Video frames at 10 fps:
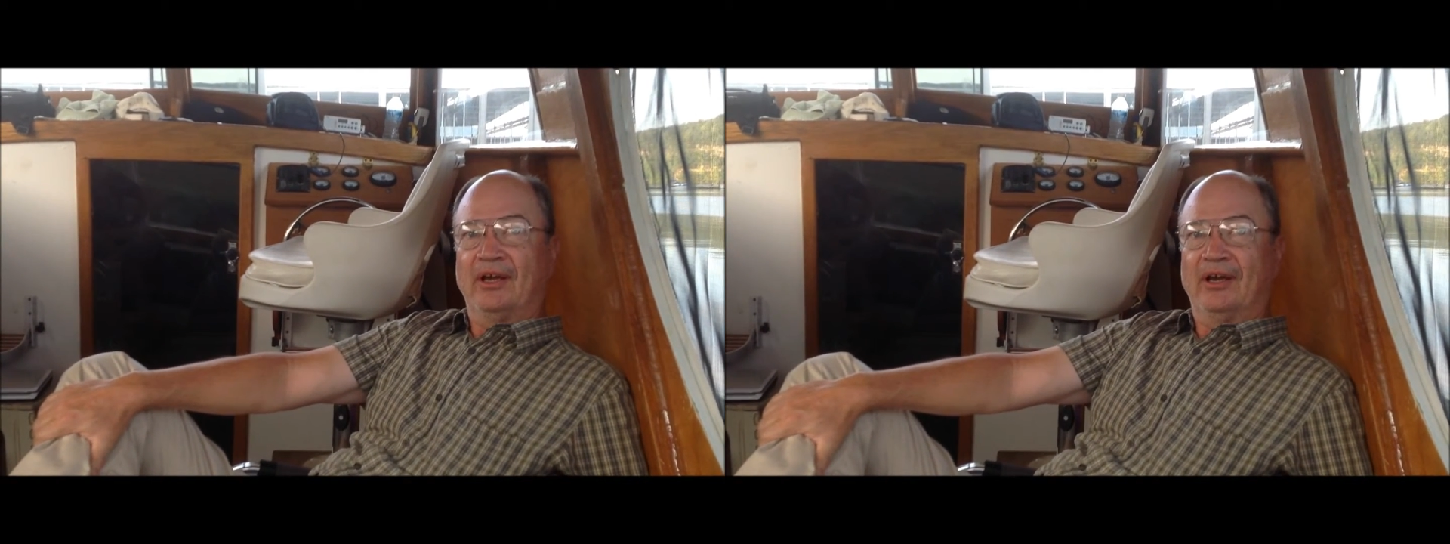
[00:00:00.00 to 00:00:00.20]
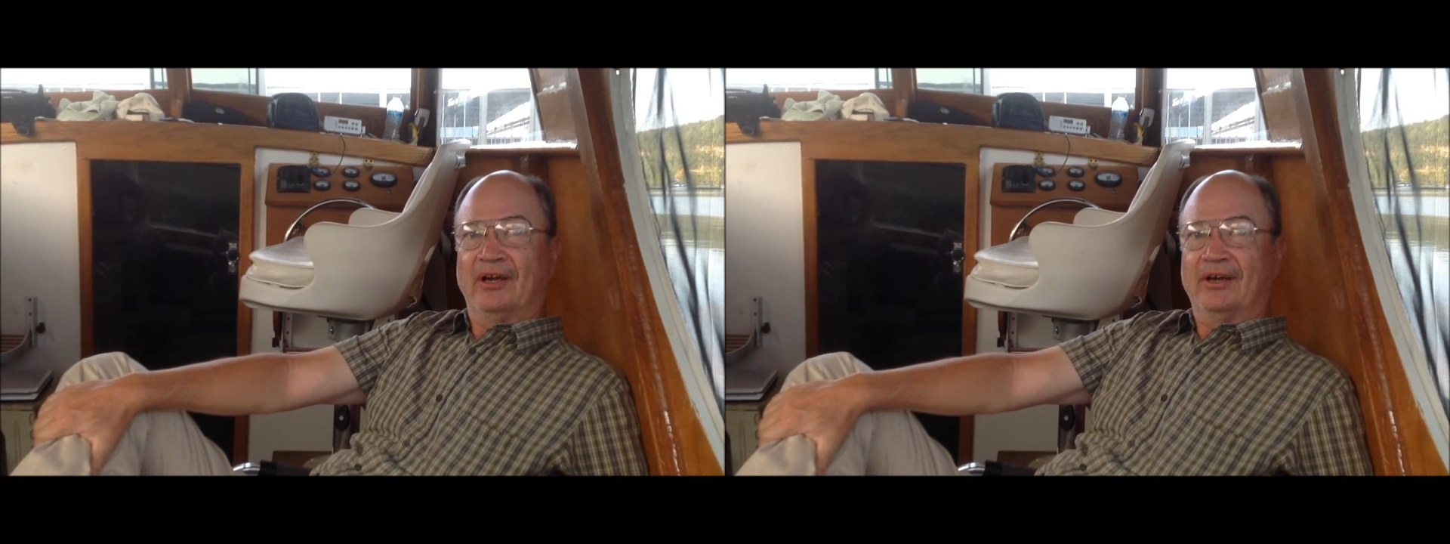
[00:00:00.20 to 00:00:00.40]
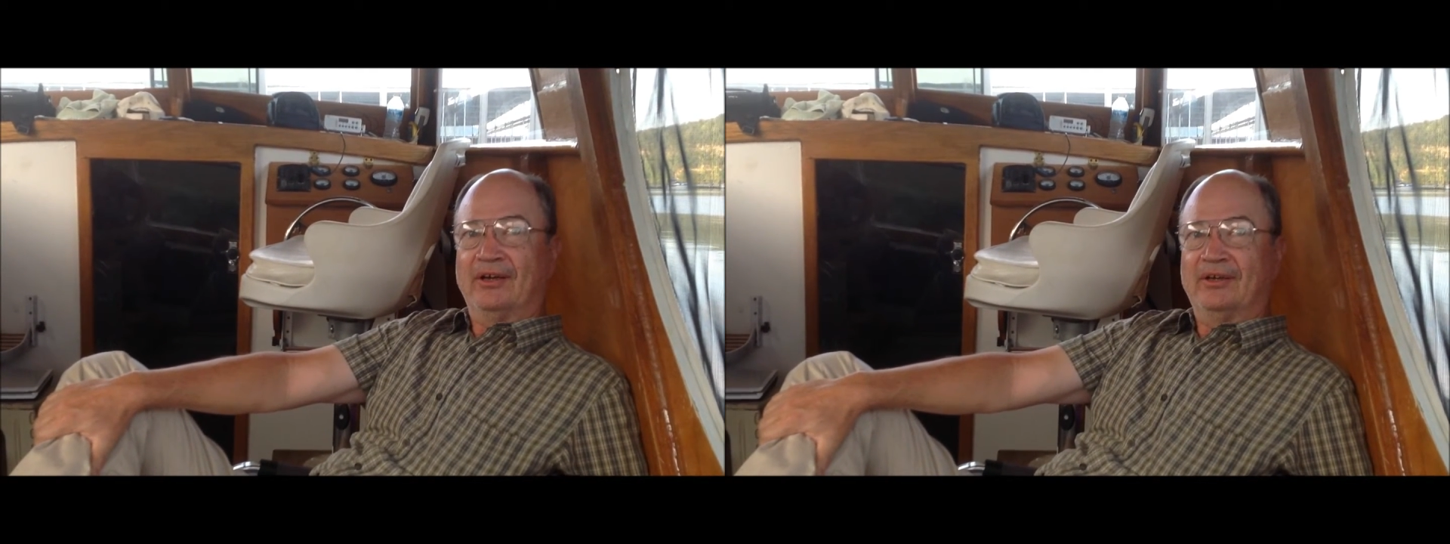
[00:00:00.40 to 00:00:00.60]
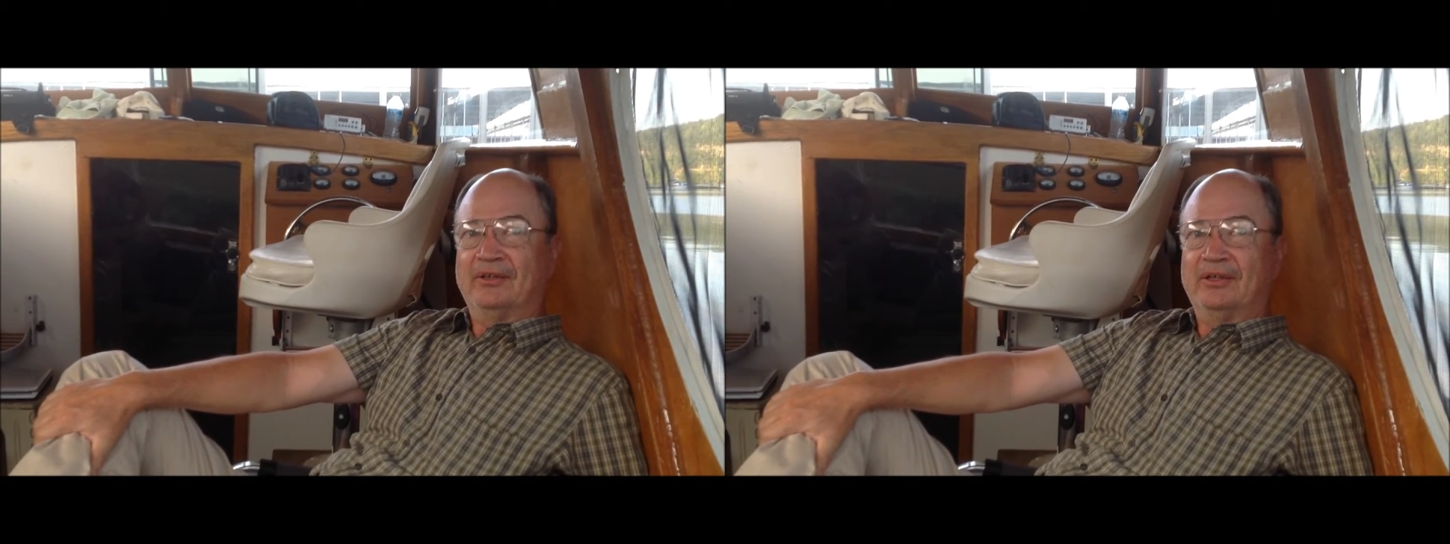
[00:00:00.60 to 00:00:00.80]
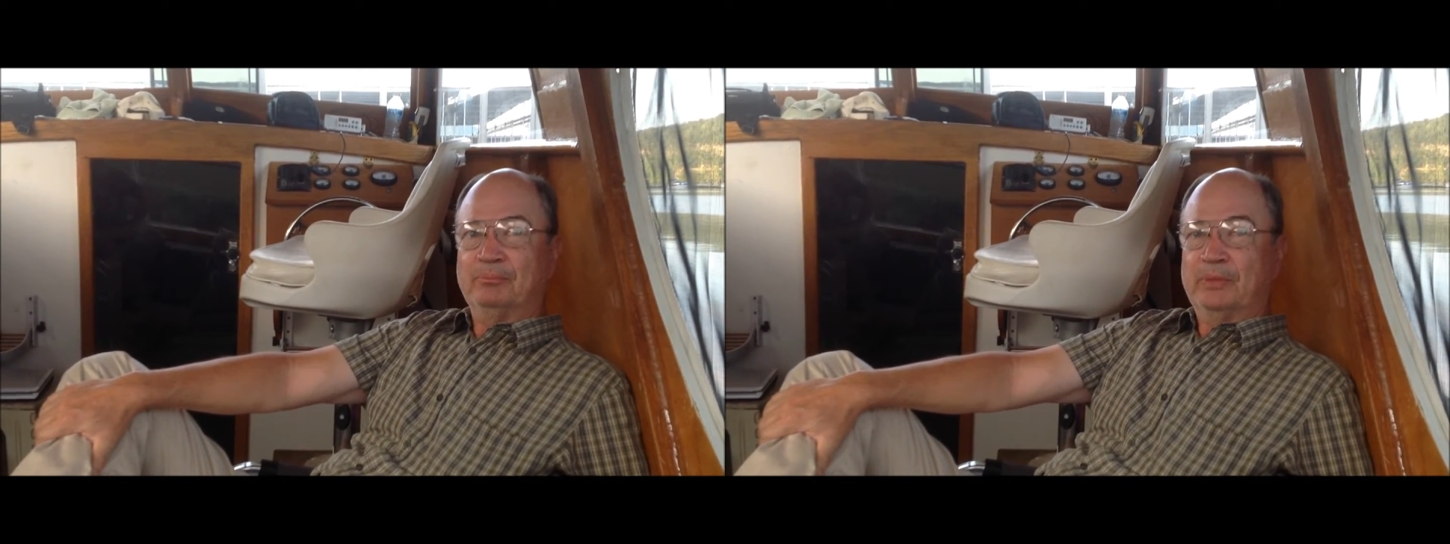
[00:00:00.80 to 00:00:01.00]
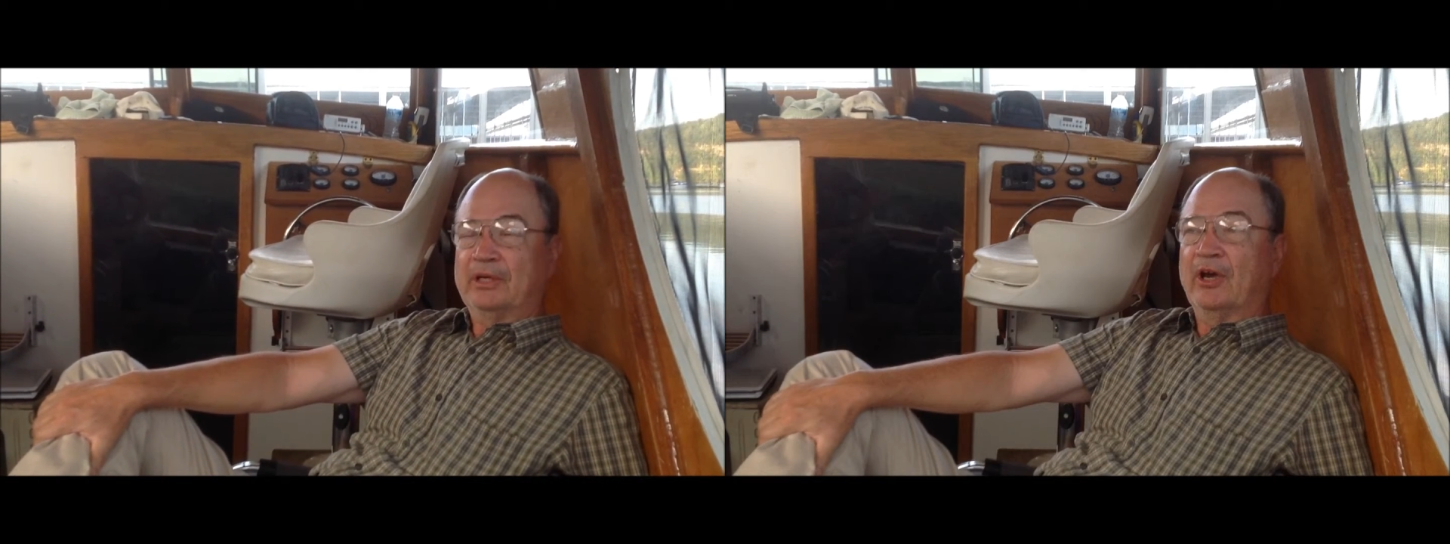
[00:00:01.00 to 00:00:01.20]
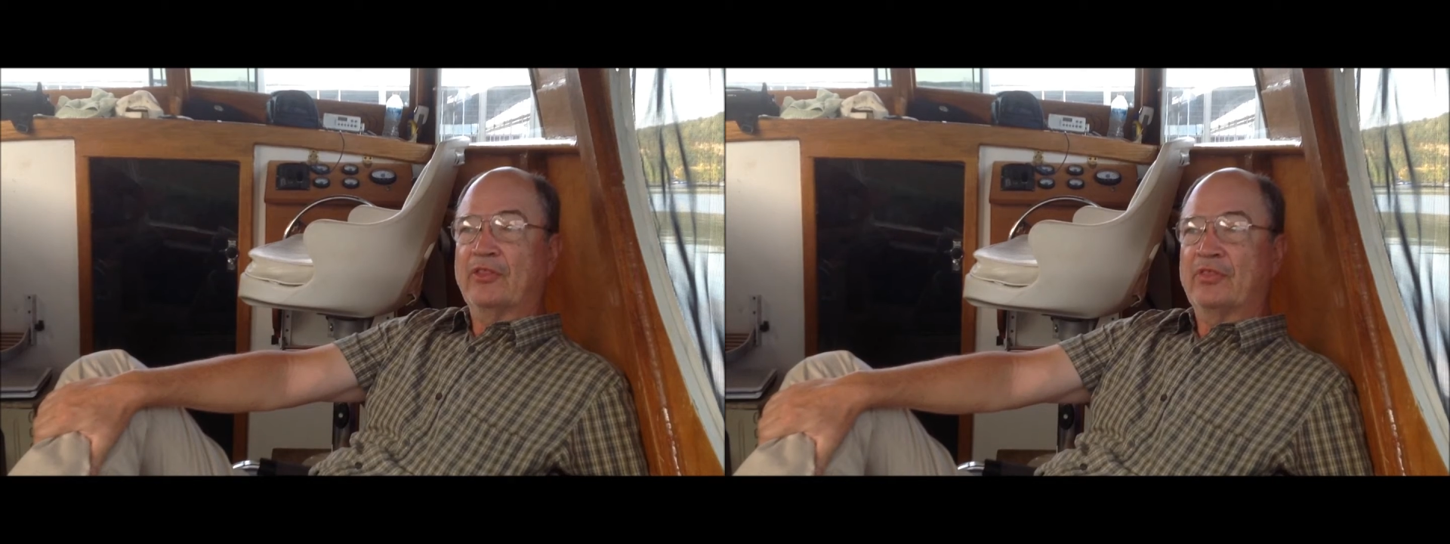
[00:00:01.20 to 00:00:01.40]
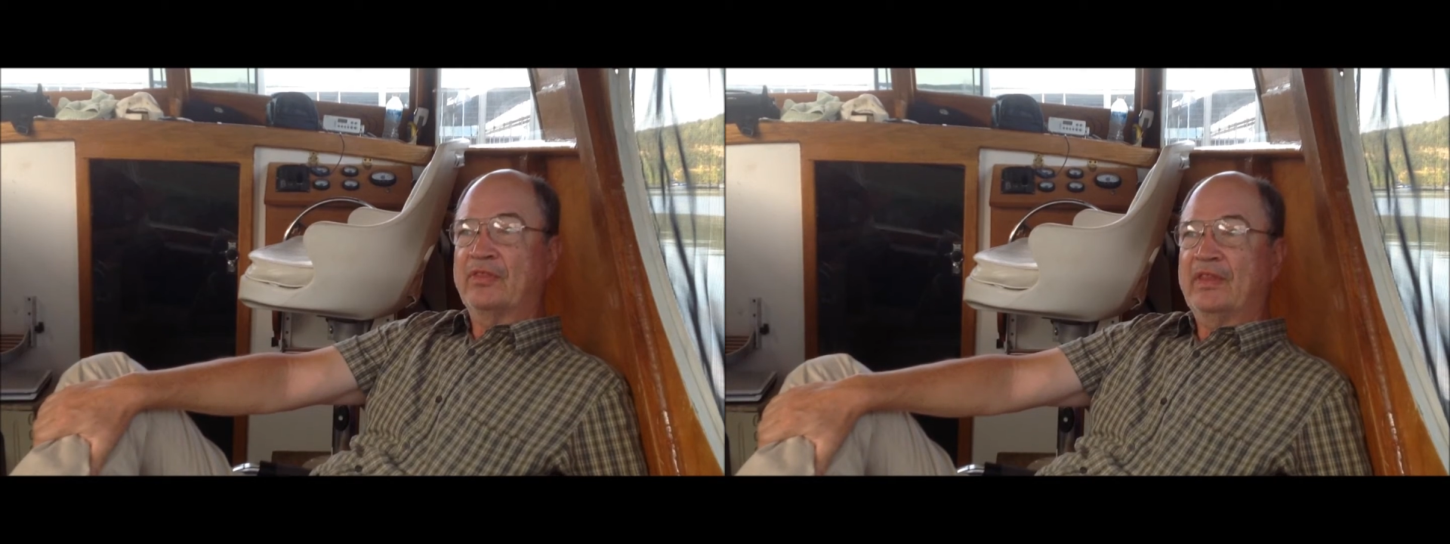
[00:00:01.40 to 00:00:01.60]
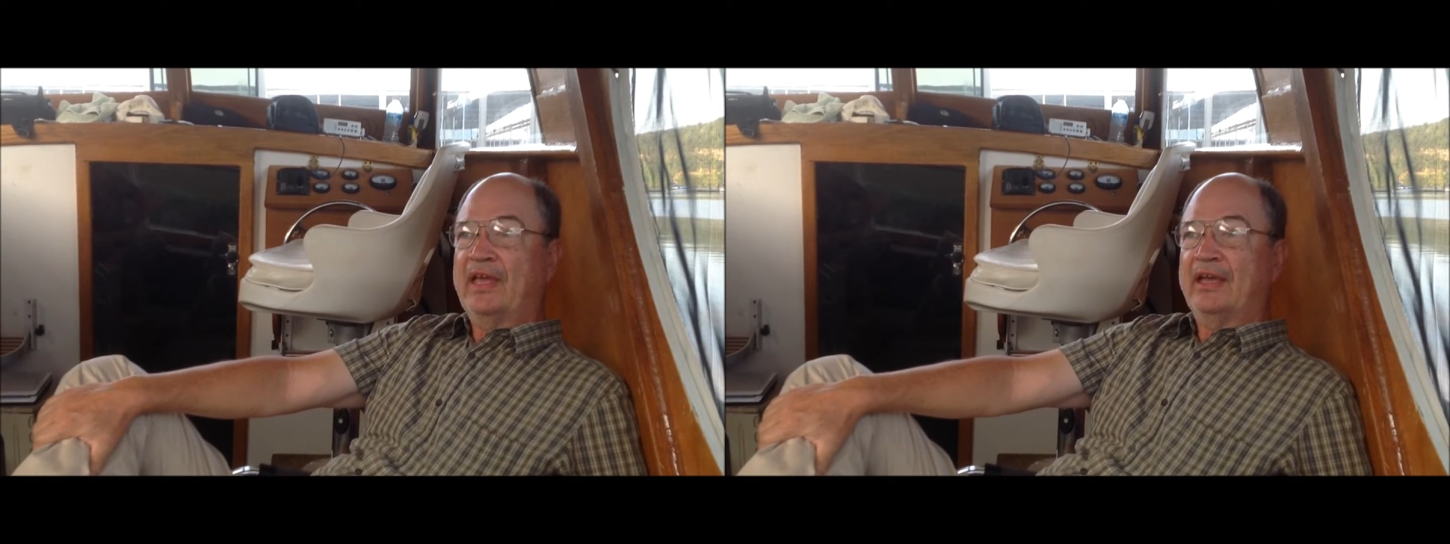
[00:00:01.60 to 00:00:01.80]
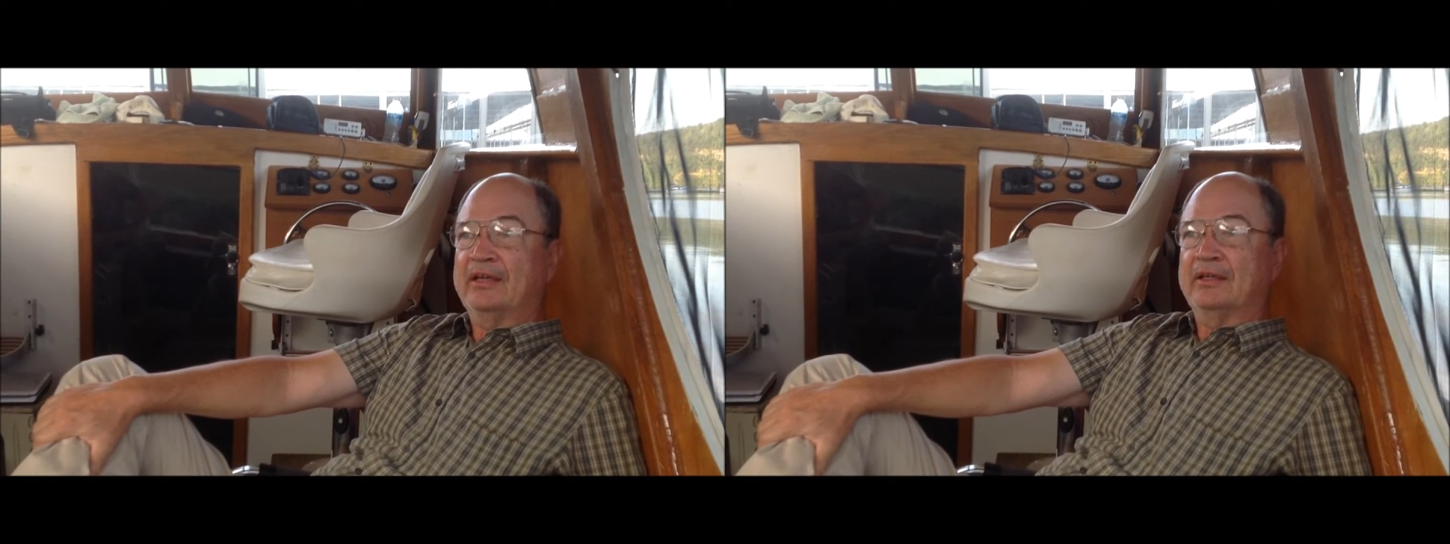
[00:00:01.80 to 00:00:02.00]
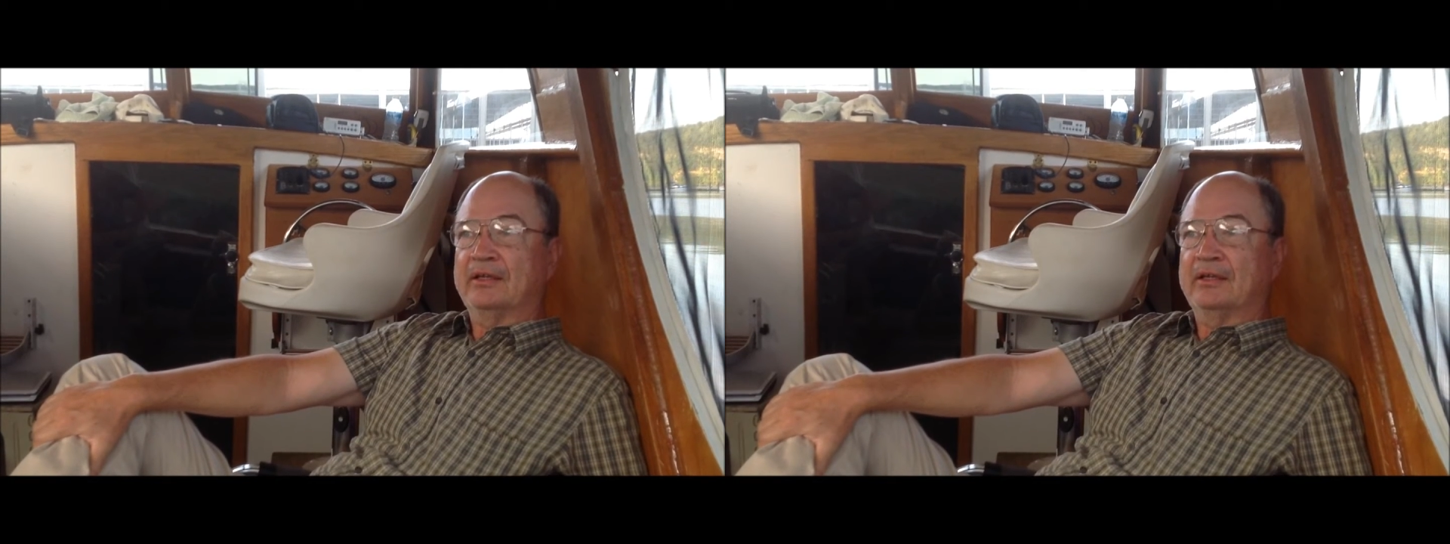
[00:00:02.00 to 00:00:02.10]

But other than that,